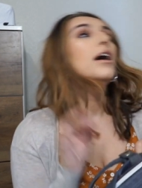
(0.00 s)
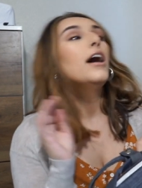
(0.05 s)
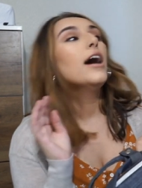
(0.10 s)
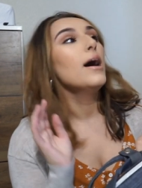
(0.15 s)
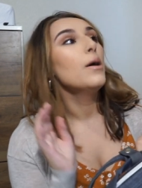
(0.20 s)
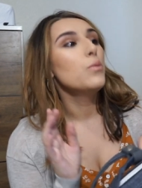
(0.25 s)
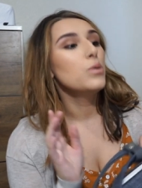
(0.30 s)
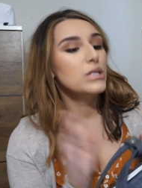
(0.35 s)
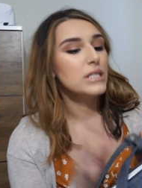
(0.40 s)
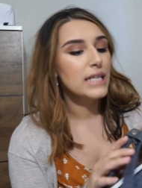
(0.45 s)

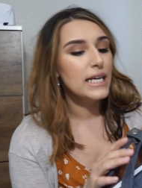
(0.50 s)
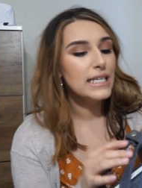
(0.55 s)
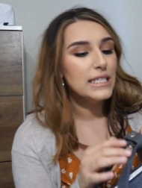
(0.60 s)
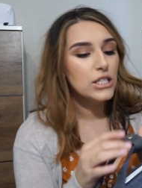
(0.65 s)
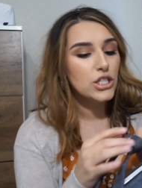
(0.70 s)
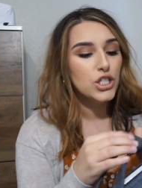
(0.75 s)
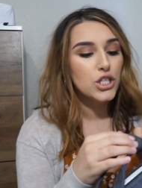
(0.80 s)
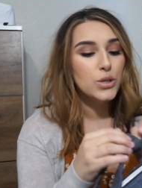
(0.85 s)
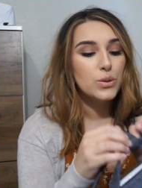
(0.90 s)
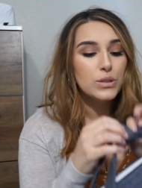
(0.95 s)
Um, what's nice
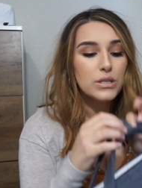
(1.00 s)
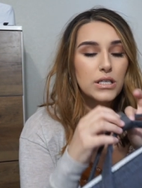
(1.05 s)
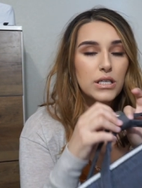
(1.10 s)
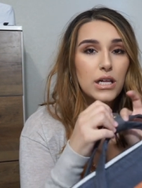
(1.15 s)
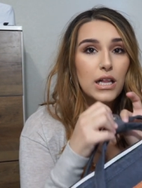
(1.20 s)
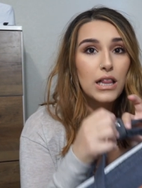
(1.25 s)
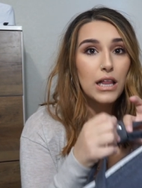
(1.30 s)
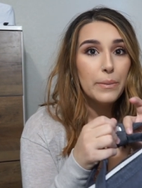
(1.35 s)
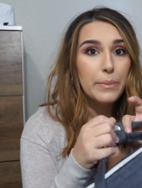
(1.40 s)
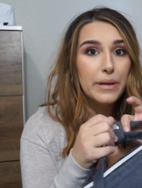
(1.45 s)
too to
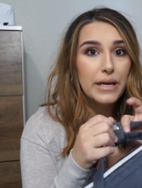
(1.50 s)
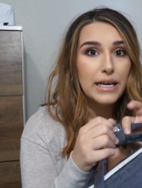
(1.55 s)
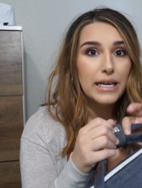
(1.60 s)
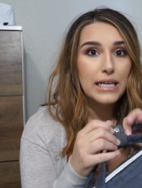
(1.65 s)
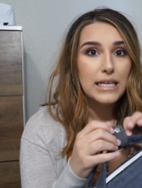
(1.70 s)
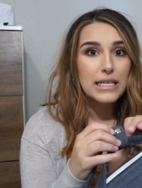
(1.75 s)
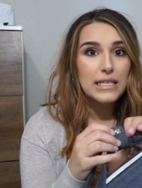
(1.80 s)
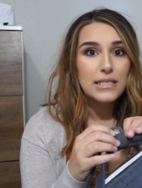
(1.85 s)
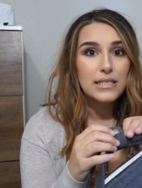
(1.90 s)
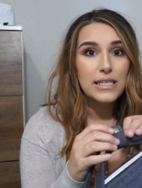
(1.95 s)
clip it
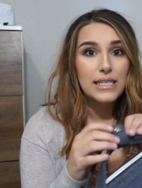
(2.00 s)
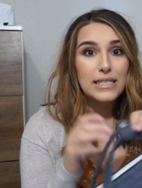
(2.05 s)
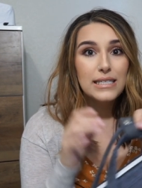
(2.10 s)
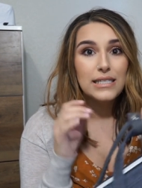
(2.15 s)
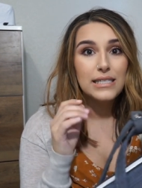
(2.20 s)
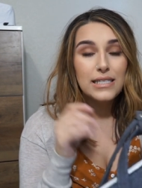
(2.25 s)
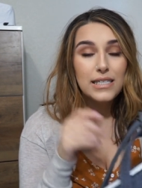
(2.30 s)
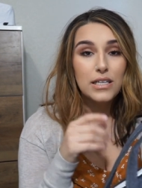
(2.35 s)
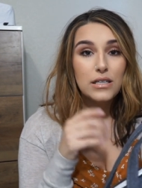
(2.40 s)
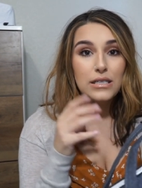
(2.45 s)
is it's
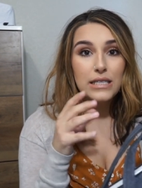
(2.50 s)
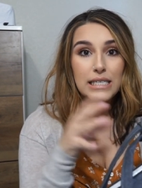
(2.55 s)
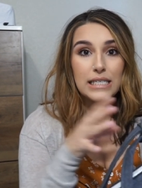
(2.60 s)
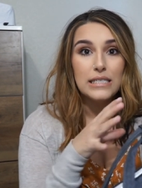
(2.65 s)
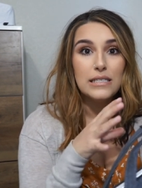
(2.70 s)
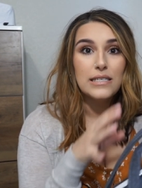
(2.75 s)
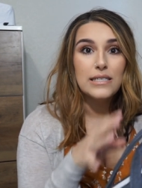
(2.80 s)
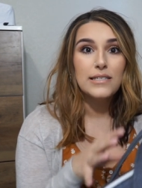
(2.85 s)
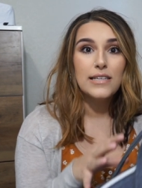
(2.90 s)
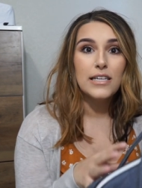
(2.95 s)
still
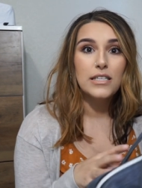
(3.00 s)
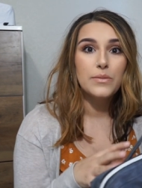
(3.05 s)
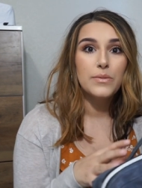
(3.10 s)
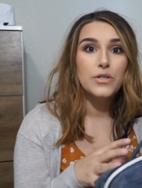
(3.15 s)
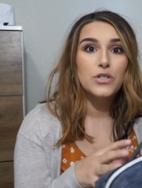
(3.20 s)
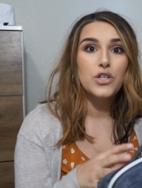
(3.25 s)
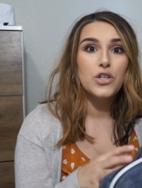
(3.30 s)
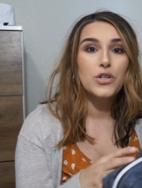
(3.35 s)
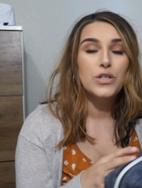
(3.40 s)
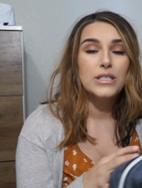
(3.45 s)
easily accessible
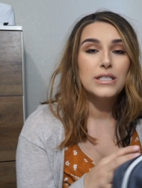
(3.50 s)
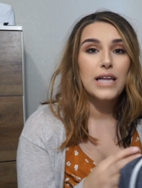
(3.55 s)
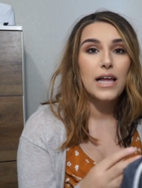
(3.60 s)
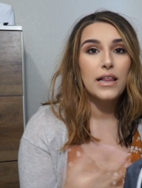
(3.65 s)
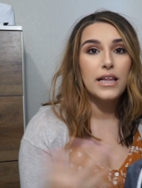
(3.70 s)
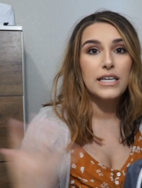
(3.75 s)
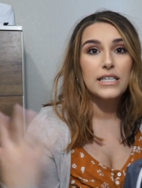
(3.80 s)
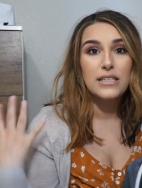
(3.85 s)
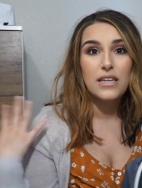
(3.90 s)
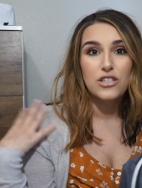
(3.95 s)
so it's not
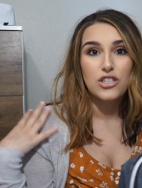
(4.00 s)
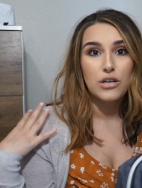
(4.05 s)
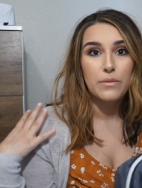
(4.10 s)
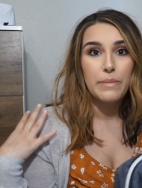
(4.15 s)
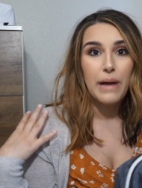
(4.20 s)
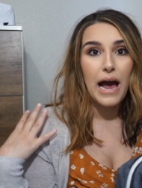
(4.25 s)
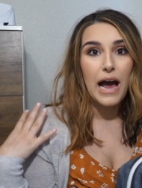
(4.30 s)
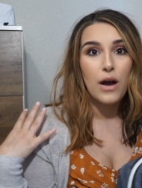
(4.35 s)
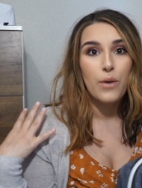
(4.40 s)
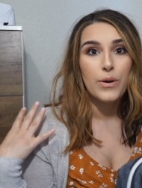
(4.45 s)
like it's on your
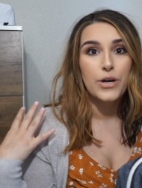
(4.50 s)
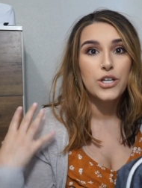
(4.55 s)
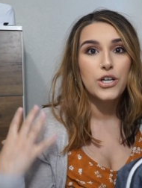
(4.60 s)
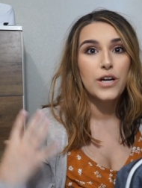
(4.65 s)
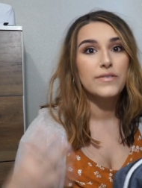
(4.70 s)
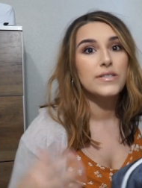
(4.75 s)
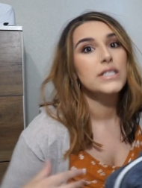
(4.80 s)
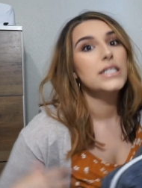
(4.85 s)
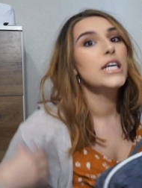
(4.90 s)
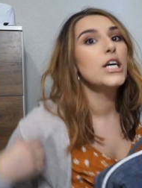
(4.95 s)
back where you
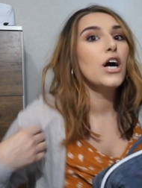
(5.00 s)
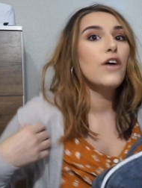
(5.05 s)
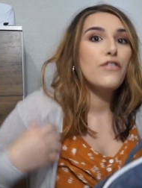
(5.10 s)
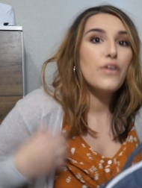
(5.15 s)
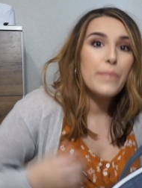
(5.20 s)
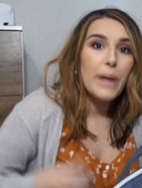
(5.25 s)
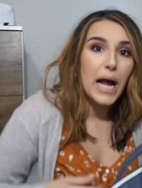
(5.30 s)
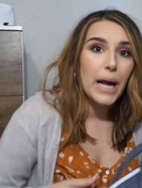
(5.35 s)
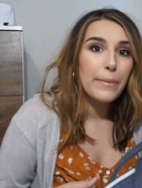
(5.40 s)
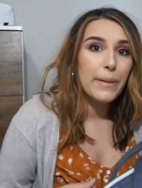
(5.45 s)
have to take off your
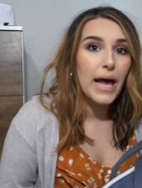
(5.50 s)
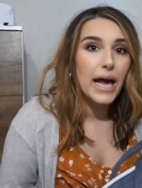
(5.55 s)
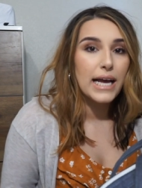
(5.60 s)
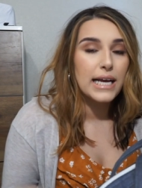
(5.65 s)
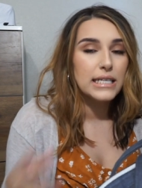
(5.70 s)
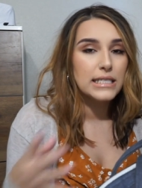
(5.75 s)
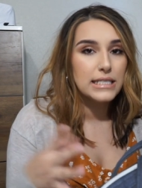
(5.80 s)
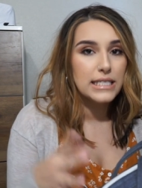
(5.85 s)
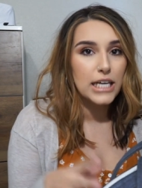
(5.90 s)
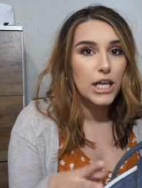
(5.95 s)
backpack
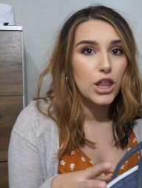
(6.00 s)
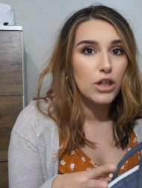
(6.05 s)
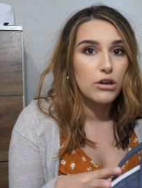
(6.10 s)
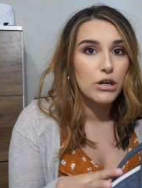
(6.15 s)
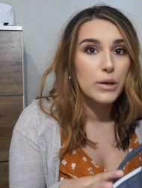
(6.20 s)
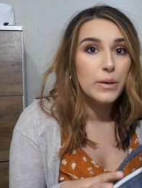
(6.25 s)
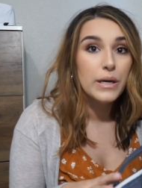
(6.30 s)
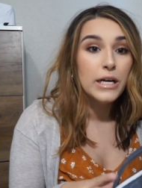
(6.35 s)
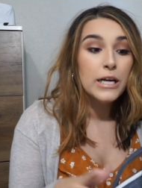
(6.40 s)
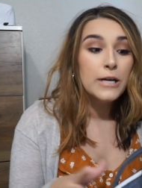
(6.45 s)
and dig through.